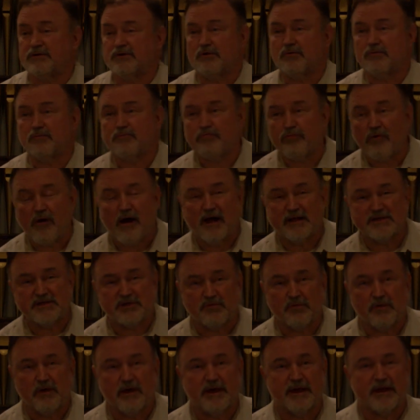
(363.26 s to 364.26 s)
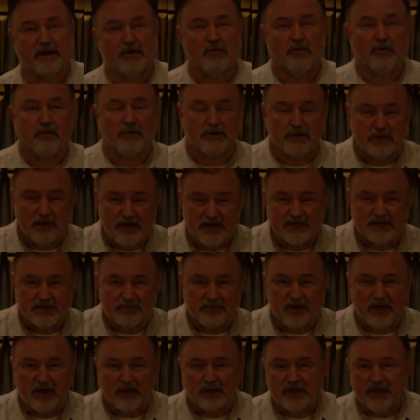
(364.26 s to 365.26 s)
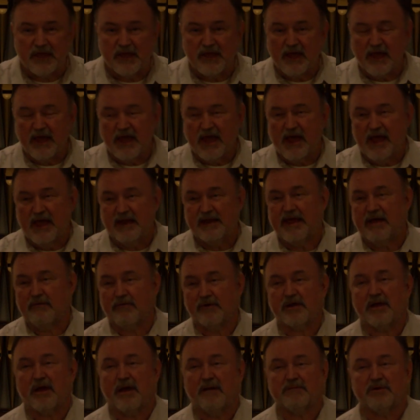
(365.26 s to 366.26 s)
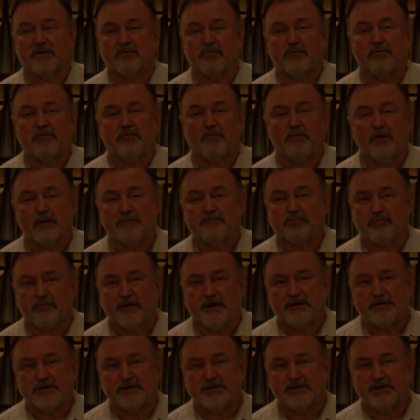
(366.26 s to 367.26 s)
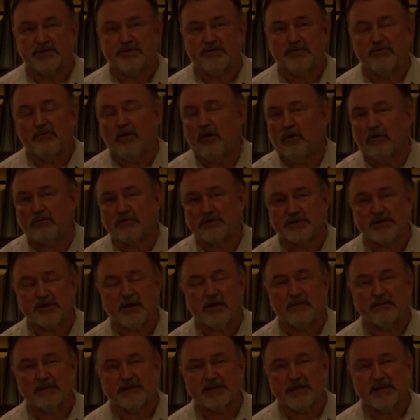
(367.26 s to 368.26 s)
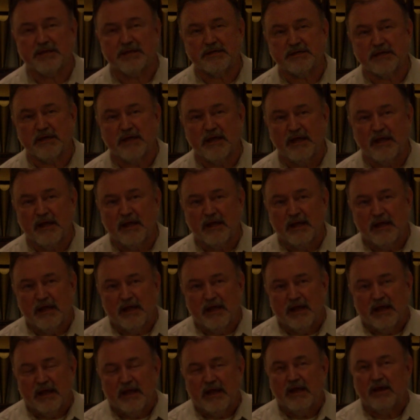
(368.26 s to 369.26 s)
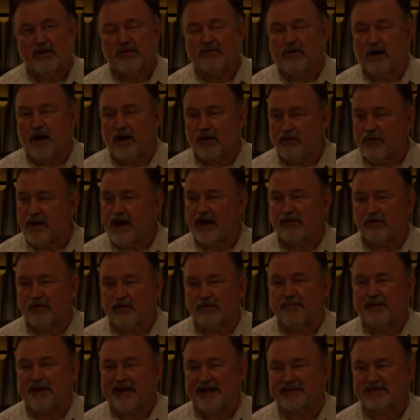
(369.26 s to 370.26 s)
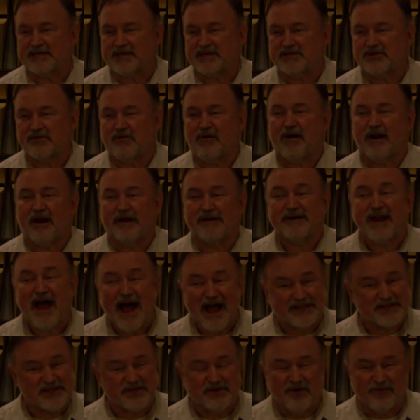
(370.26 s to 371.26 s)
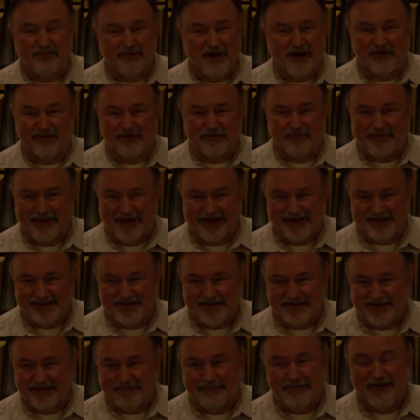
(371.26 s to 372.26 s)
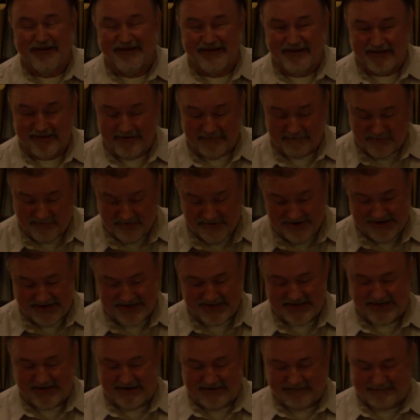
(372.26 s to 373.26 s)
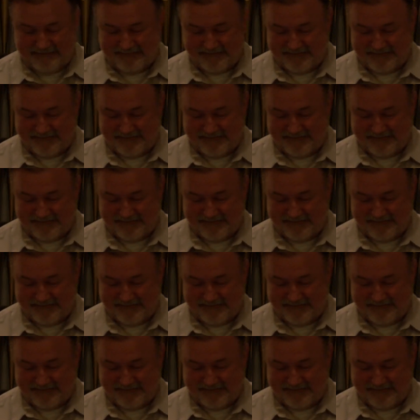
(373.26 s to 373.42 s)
or New Brunswick or Elizabeth, and they would come to Woodbridge to hold services either on a regular basis or on a not so regular basis, depending on the priest.